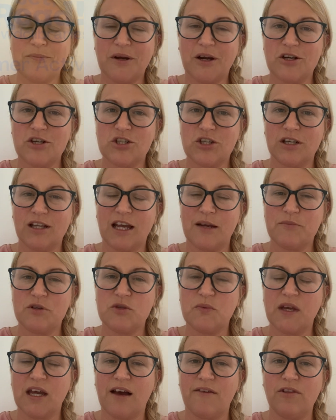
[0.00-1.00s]
Bartonshire
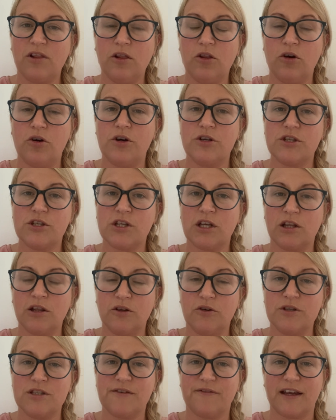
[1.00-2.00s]
Libraries, we have lots
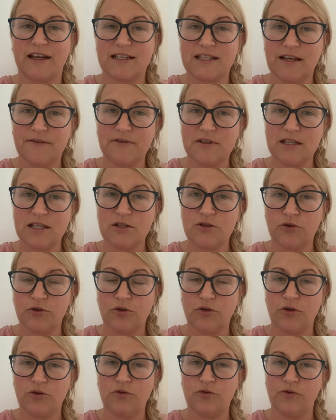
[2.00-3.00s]
and lots of activities
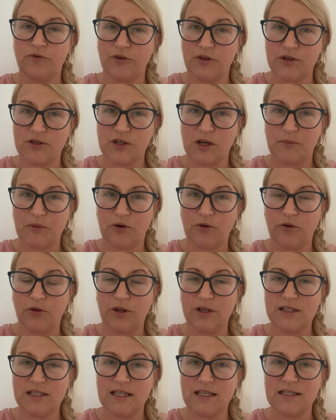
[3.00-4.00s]
going on over the summer
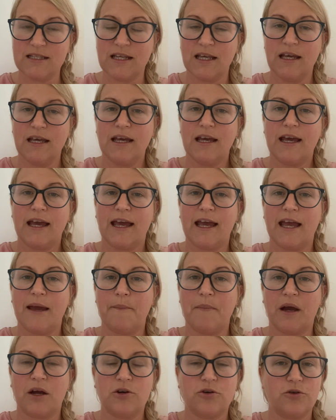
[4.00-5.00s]
holidays
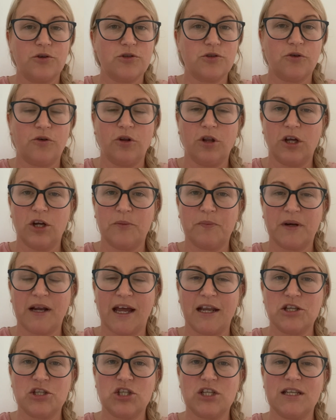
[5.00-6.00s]
across all our
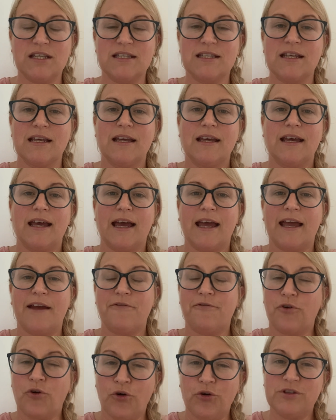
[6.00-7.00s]
branches
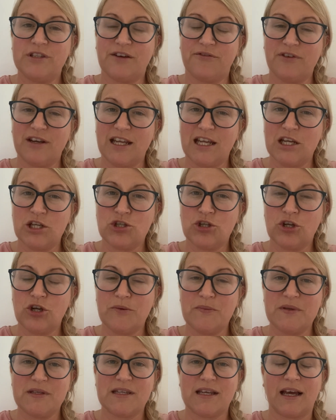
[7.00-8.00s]
for all different age
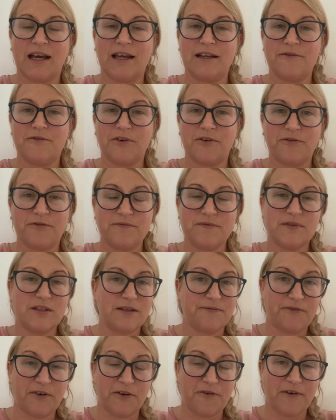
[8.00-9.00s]
groups and
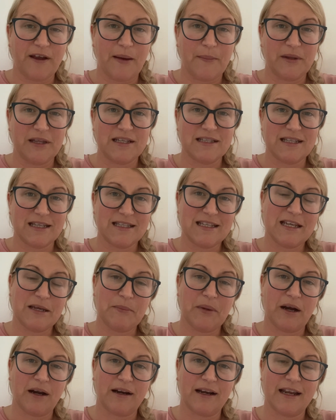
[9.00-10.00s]
for families to
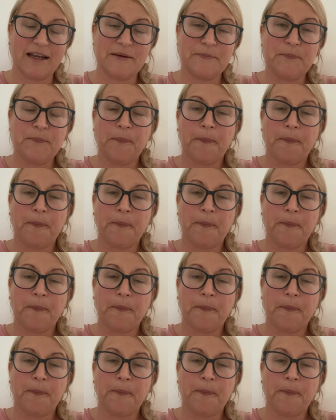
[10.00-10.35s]
take part in.